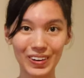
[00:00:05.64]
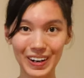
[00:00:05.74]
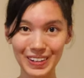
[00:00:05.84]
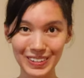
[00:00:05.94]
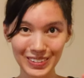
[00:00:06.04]
what
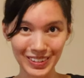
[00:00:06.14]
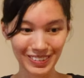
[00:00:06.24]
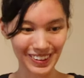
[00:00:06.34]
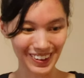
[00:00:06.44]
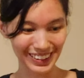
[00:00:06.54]
are you doing
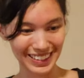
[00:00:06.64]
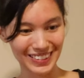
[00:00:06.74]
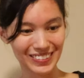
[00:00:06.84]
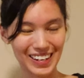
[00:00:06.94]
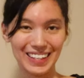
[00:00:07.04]
with all
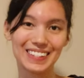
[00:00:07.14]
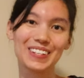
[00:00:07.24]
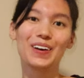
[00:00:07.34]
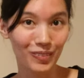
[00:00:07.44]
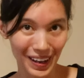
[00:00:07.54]
these drinks?
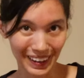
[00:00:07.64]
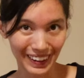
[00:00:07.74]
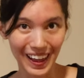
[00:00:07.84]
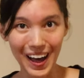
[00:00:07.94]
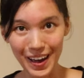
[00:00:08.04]

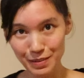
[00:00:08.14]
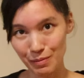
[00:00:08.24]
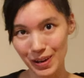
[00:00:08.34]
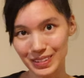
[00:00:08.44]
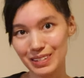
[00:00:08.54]
Well, I'm
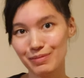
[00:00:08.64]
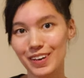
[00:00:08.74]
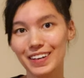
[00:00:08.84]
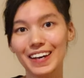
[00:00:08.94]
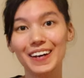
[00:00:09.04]
about to
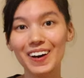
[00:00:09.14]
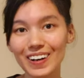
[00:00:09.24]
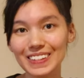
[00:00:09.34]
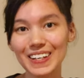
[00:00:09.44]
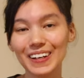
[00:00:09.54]
make a
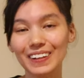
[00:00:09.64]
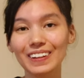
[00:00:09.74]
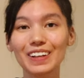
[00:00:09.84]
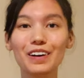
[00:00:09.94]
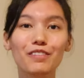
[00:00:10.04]

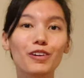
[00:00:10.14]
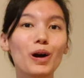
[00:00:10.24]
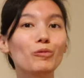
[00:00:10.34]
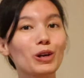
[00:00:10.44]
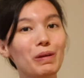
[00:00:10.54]
cocktail
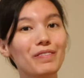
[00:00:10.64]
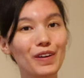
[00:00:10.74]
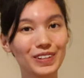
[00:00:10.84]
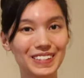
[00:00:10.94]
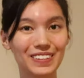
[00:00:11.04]
from one of my
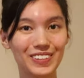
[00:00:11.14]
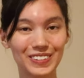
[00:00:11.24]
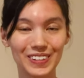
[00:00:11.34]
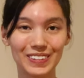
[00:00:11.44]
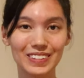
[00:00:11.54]
favorite TV
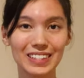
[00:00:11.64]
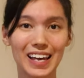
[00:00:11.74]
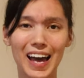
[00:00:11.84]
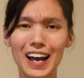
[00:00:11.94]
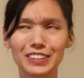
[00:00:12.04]
shows,
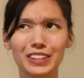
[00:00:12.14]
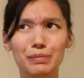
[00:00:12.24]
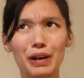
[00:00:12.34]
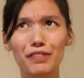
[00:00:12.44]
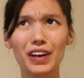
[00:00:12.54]
actually
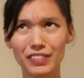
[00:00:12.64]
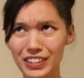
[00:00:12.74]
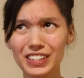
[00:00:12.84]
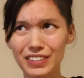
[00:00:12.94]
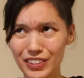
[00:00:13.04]
my
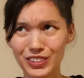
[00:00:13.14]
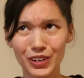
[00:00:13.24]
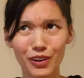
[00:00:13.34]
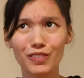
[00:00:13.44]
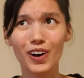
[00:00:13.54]
favorite TV
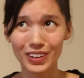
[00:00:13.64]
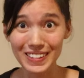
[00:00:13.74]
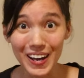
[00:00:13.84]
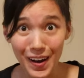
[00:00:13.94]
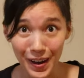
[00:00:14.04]
show of all
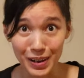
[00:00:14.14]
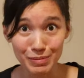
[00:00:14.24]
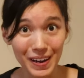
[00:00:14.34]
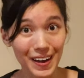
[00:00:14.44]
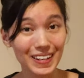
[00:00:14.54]

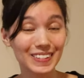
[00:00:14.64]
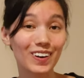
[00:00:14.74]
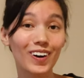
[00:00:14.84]
time. It's